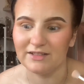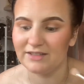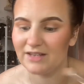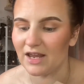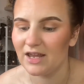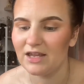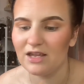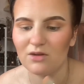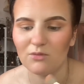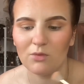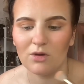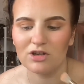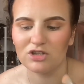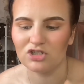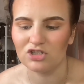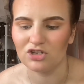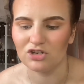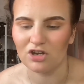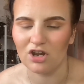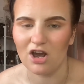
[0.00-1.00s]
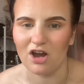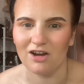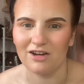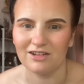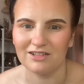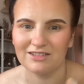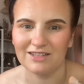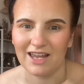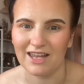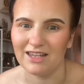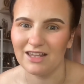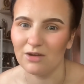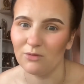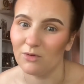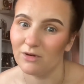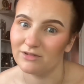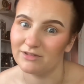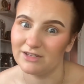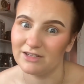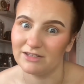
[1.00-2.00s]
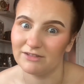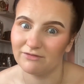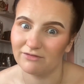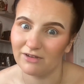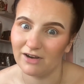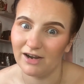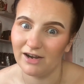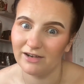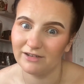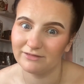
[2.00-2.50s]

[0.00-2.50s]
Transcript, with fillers: Take it whilst you're young, take it whilst it's free.